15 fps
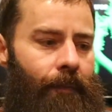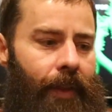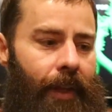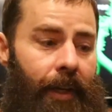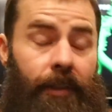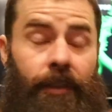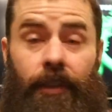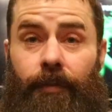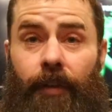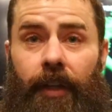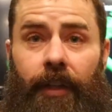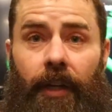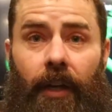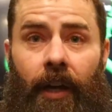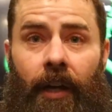And I just
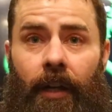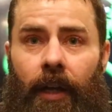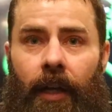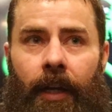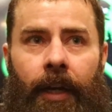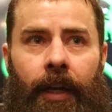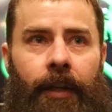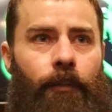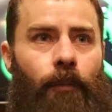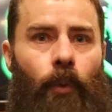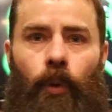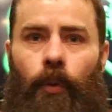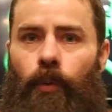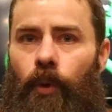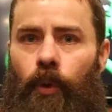found out I had
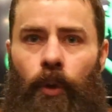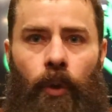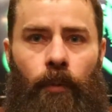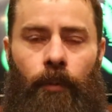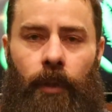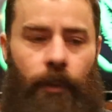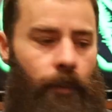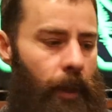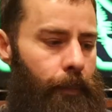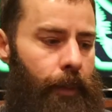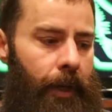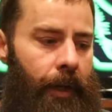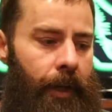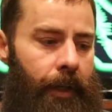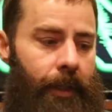more room in my
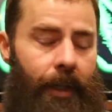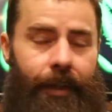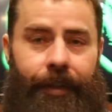pack.